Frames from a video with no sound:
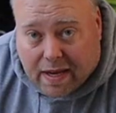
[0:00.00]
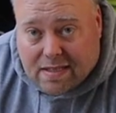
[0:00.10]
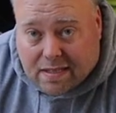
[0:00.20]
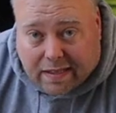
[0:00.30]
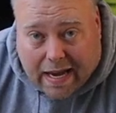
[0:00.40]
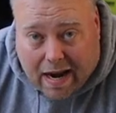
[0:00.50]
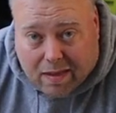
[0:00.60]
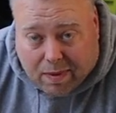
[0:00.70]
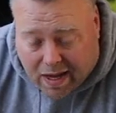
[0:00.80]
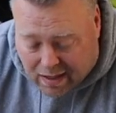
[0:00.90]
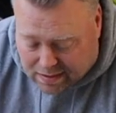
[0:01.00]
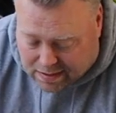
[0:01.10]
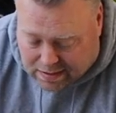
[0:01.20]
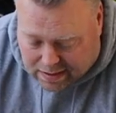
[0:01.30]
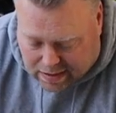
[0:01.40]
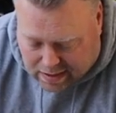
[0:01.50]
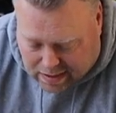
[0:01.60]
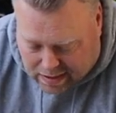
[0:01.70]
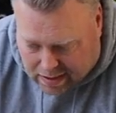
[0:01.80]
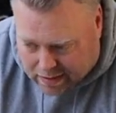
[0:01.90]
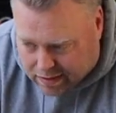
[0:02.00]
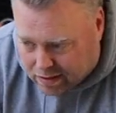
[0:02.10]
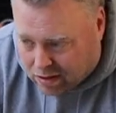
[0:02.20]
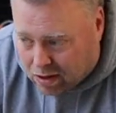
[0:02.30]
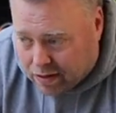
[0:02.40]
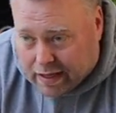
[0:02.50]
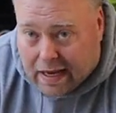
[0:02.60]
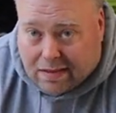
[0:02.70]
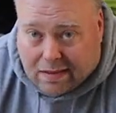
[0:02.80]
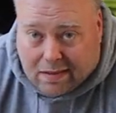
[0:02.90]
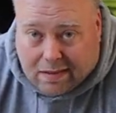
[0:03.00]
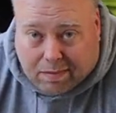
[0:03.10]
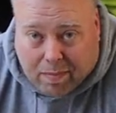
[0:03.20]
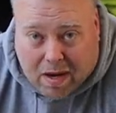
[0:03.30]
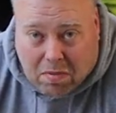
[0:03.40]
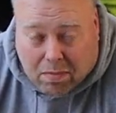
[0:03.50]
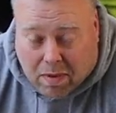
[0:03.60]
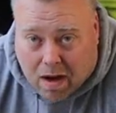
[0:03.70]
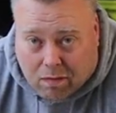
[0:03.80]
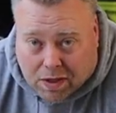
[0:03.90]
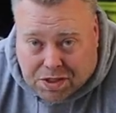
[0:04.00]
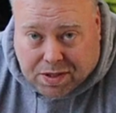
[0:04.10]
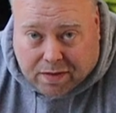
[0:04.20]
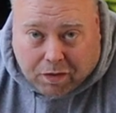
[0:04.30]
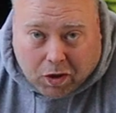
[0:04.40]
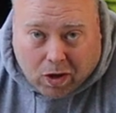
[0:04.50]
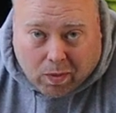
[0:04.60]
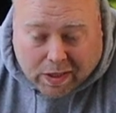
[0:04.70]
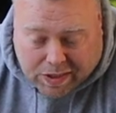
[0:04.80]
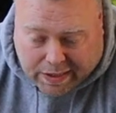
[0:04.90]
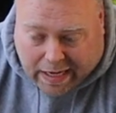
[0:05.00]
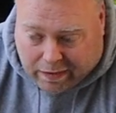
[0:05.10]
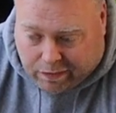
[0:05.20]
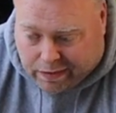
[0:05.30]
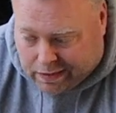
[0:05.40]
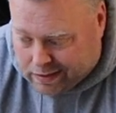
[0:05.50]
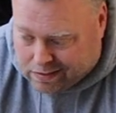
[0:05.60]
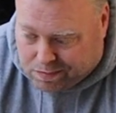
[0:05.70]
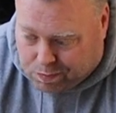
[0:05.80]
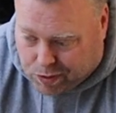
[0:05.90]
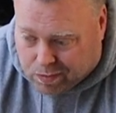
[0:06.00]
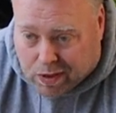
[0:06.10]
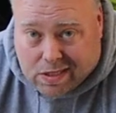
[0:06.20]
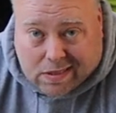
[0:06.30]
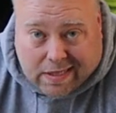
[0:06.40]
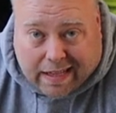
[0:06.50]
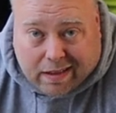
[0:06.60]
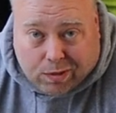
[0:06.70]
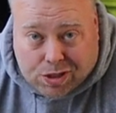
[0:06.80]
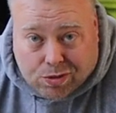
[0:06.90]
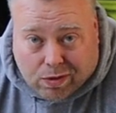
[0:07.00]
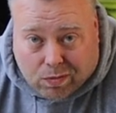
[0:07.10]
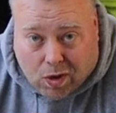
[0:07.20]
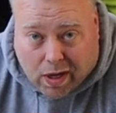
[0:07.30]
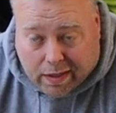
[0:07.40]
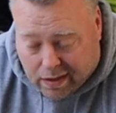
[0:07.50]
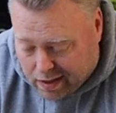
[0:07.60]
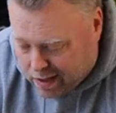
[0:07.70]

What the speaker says: basically out of the box, you're already at the minimum of you need for car washing. 950 is pretty much exactly what you would want.